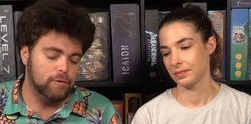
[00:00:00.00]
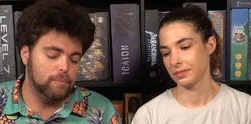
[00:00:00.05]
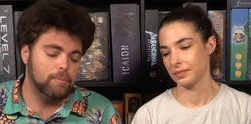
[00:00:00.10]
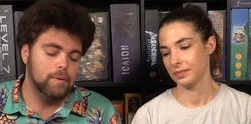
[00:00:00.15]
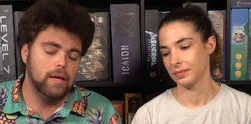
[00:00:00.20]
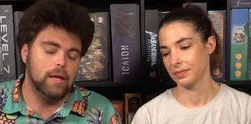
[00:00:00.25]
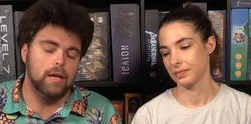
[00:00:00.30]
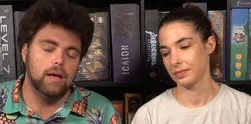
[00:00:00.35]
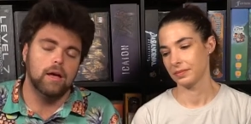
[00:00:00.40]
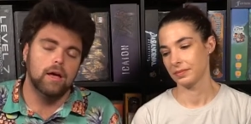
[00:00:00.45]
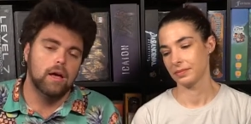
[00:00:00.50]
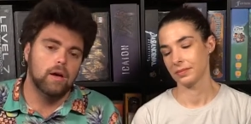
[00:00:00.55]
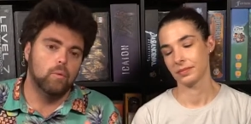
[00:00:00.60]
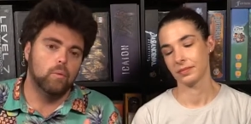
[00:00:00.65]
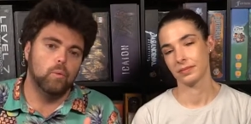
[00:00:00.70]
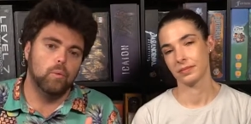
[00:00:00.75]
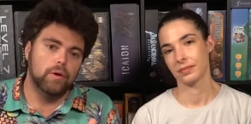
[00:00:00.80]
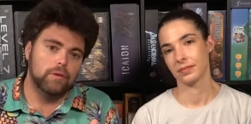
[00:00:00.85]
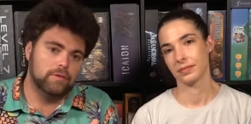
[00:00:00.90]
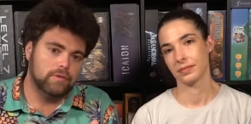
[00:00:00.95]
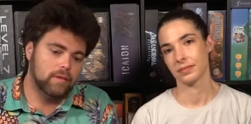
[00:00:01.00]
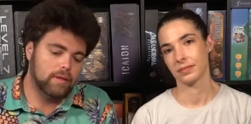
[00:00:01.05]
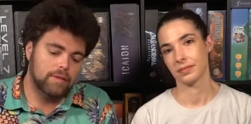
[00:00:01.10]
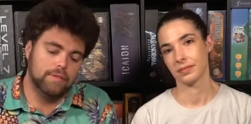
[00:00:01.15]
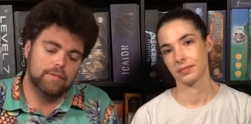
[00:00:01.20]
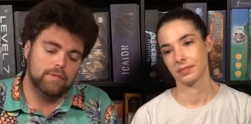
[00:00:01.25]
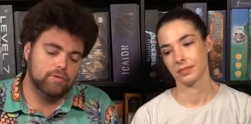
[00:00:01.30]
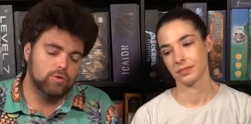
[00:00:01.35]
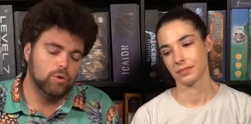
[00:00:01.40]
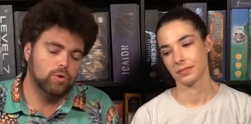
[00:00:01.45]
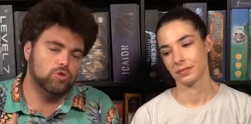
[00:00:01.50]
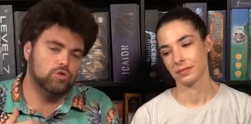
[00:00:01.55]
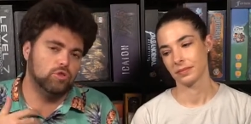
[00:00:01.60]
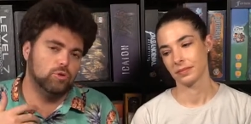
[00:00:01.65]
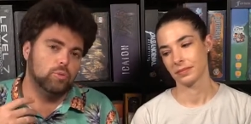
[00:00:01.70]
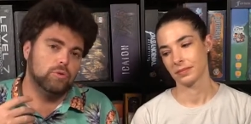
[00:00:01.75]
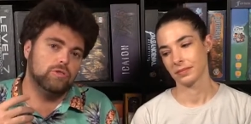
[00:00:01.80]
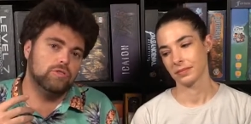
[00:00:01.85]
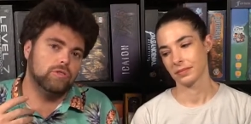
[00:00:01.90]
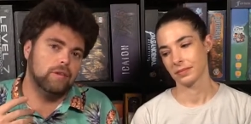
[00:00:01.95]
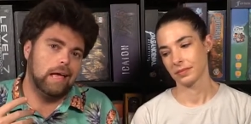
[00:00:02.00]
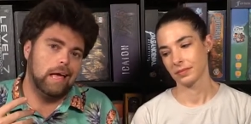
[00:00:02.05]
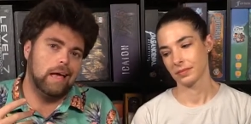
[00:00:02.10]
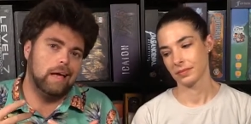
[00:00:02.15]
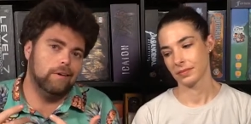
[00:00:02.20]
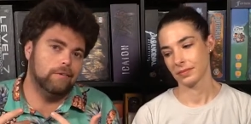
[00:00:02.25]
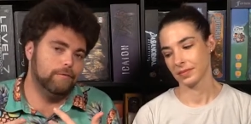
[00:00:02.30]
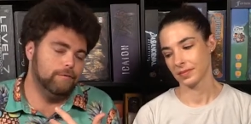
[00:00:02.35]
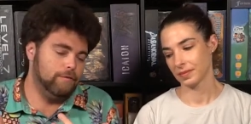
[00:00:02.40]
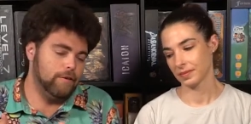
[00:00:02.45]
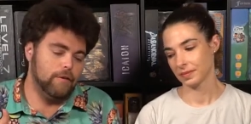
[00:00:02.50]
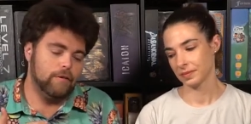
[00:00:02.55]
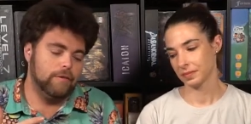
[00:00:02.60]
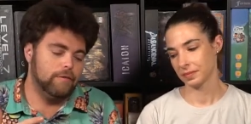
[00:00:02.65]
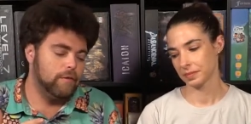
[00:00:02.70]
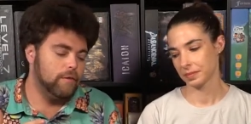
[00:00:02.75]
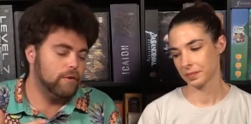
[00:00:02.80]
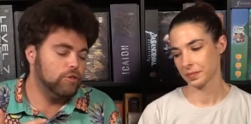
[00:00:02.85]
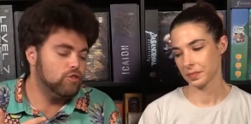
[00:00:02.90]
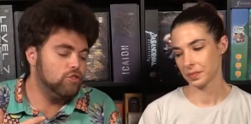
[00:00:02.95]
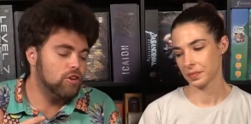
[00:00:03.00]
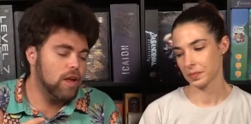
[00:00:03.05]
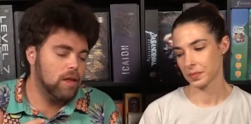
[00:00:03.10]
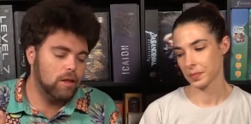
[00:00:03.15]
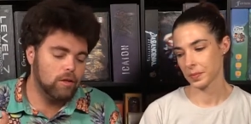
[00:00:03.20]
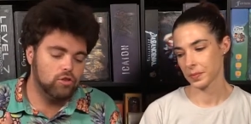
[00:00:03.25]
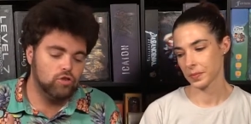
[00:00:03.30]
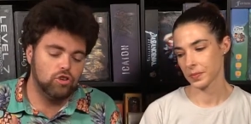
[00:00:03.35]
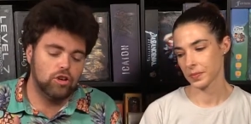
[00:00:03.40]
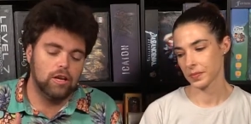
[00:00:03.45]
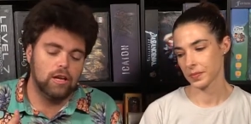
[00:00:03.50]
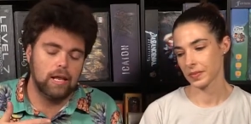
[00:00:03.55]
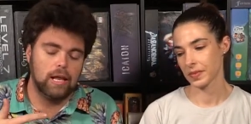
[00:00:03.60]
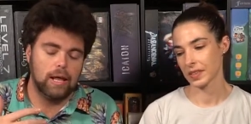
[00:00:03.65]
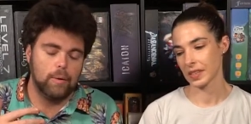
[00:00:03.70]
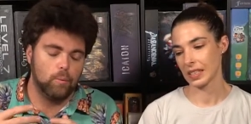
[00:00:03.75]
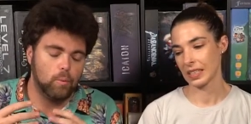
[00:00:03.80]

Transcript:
Speaker 1: for me was that the soldier was very, very challenging, and I